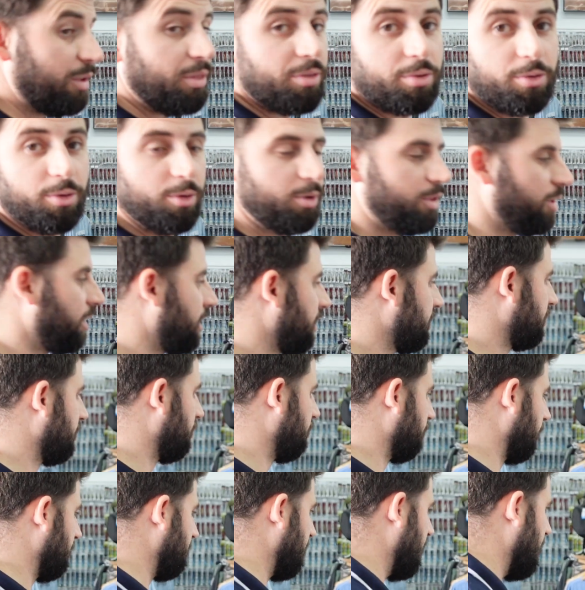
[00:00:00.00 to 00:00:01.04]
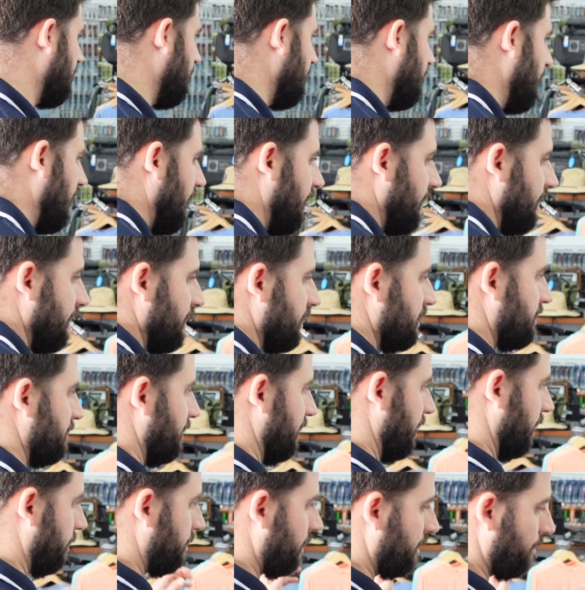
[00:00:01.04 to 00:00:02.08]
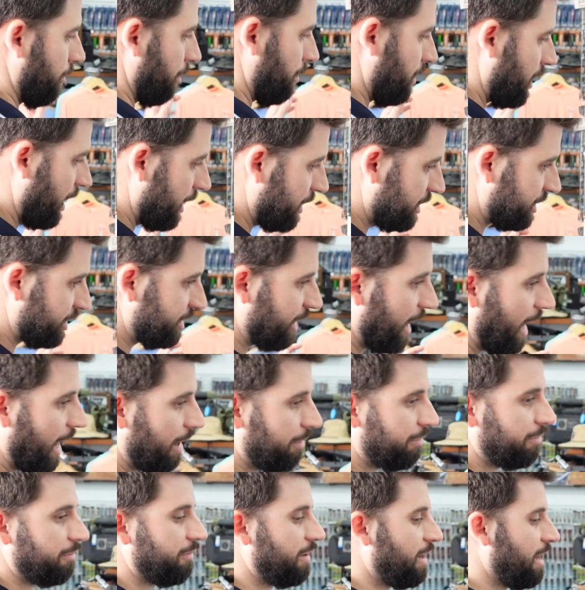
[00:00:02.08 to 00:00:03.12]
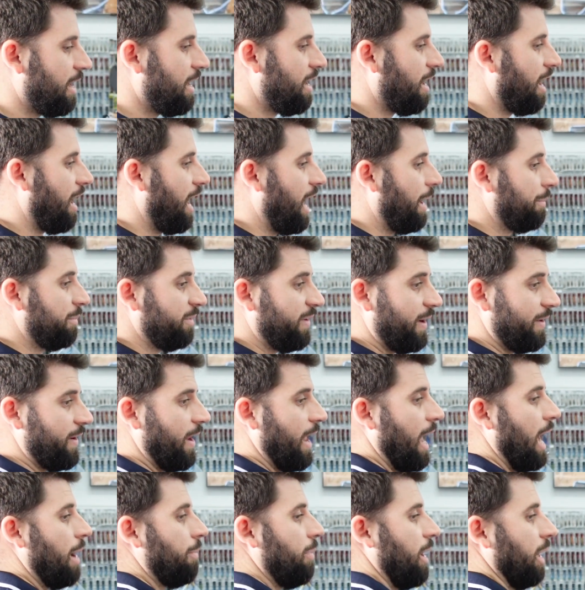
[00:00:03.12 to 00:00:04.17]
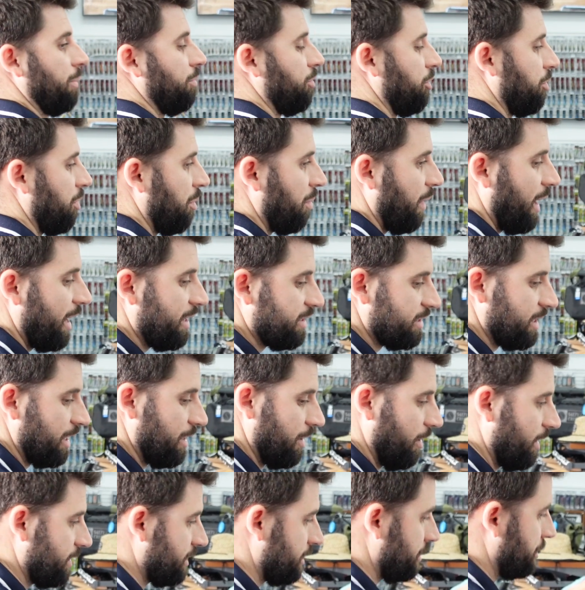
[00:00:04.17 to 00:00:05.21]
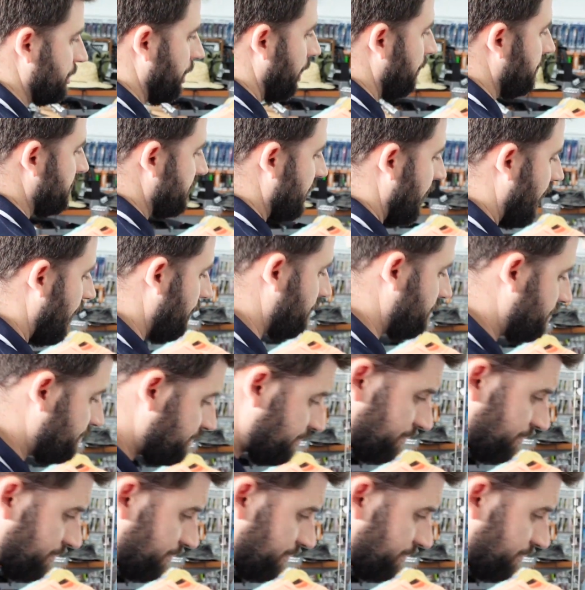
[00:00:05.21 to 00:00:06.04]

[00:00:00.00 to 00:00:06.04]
through the brim area into a little bit more niche stuff. We've had Outback brimmer baits, they're nice and topped up.